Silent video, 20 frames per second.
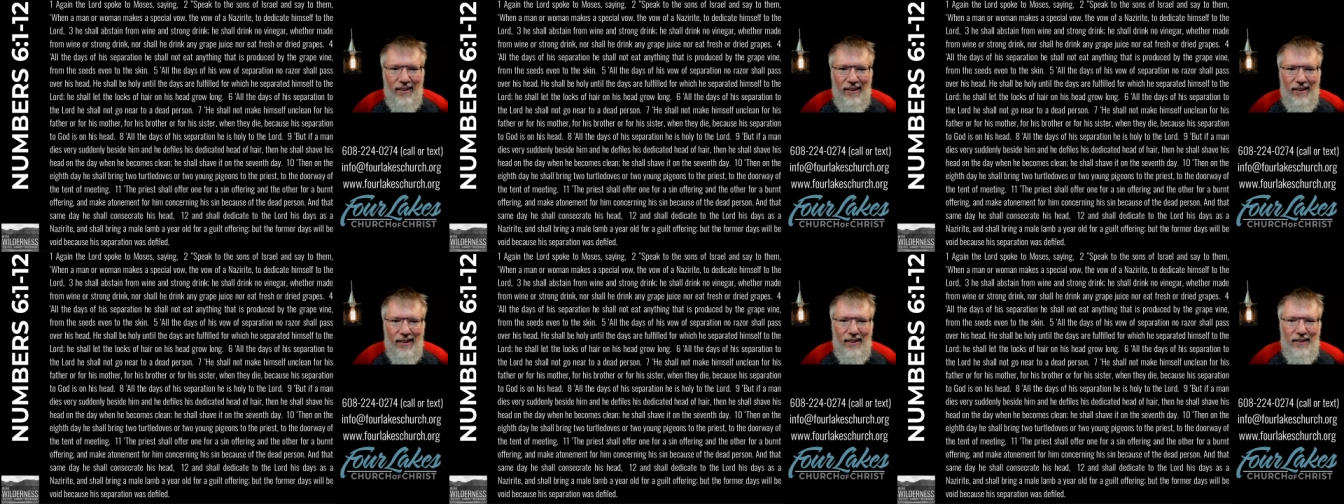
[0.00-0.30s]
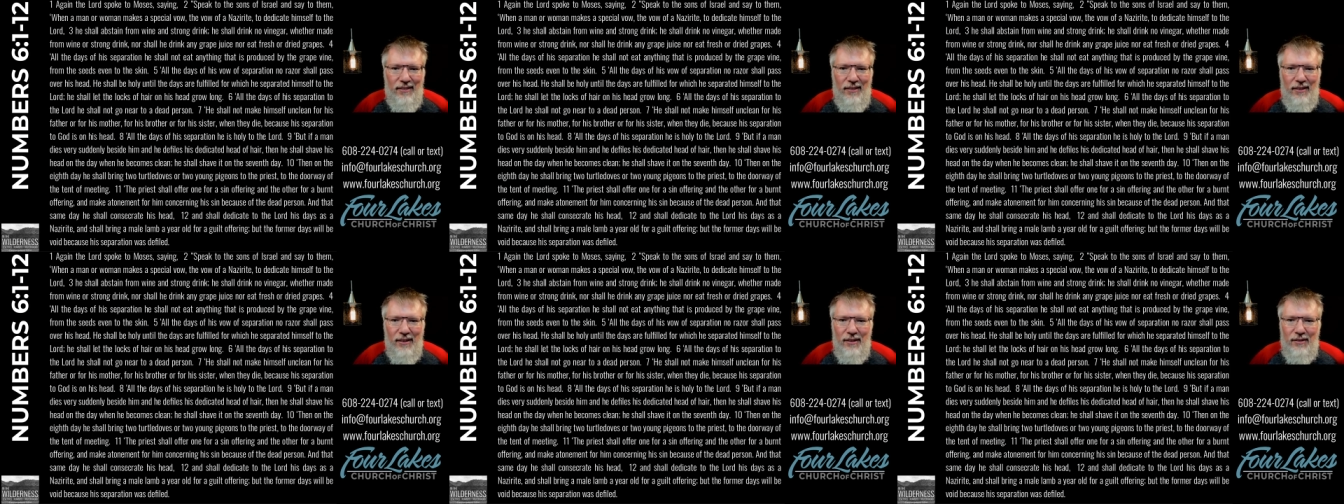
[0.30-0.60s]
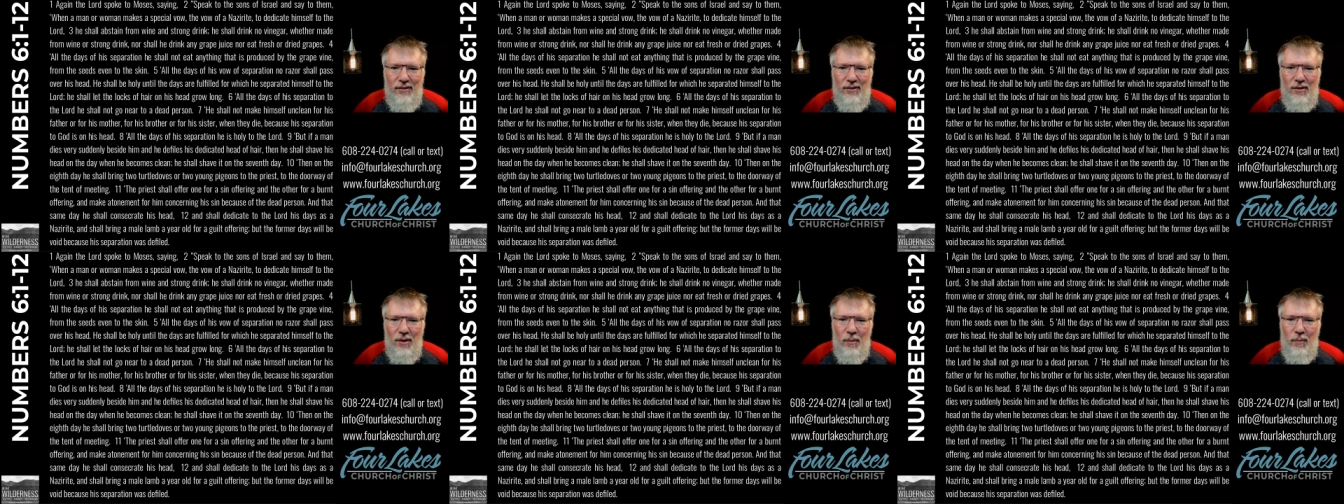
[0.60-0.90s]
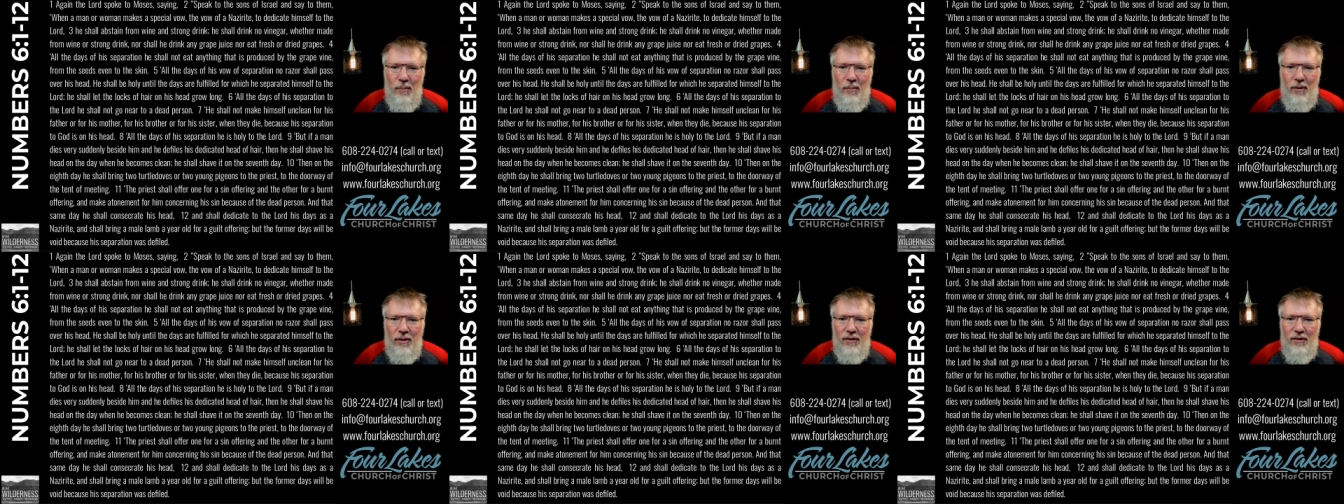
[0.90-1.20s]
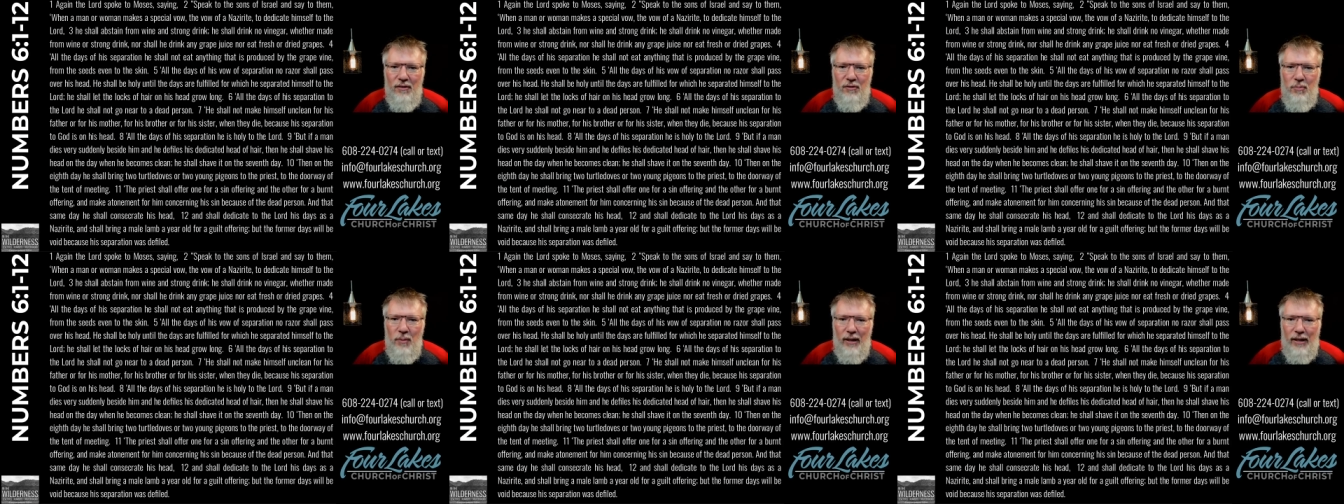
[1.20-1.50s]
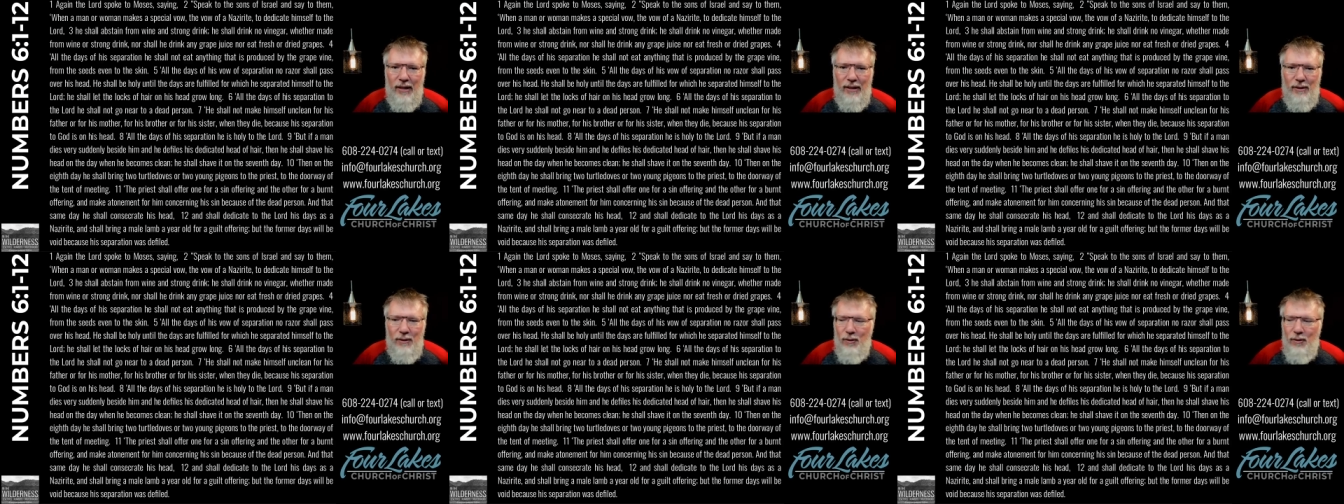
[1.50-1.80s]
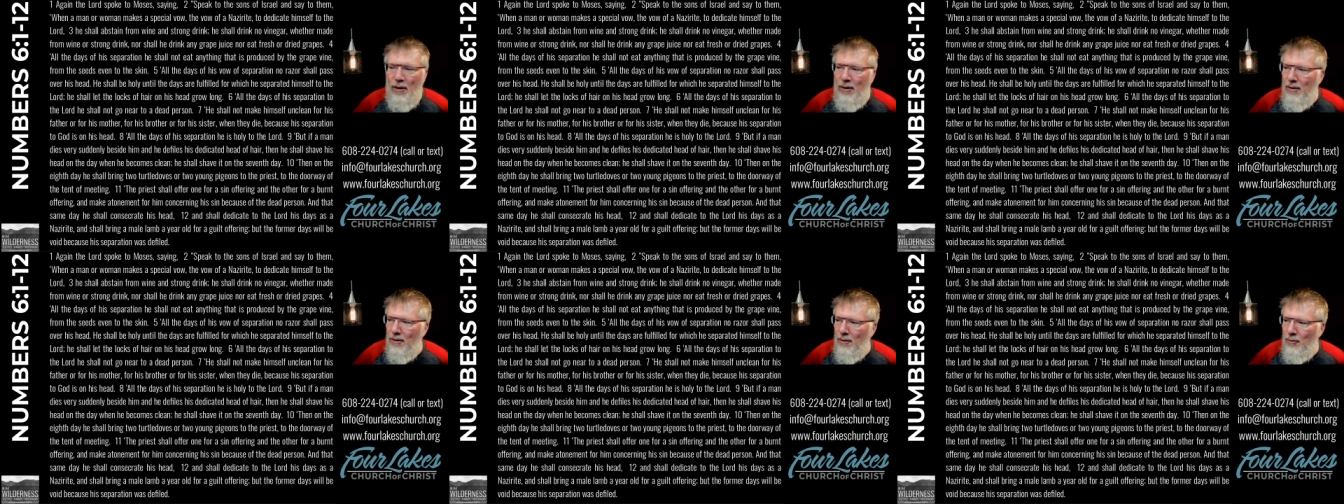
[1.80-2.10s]
I think some of my
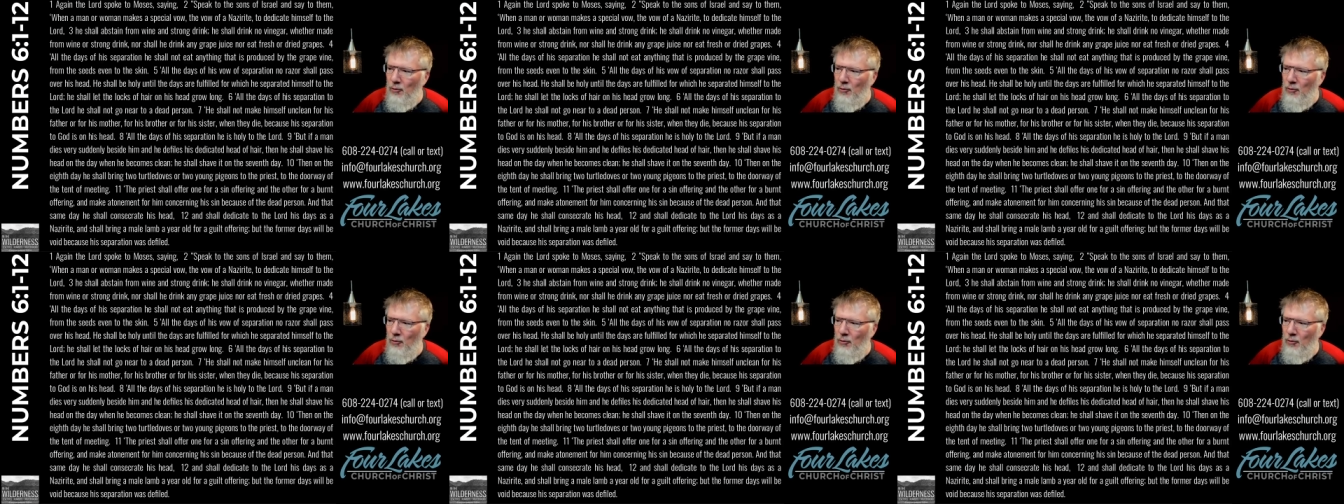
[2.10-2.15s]
uh,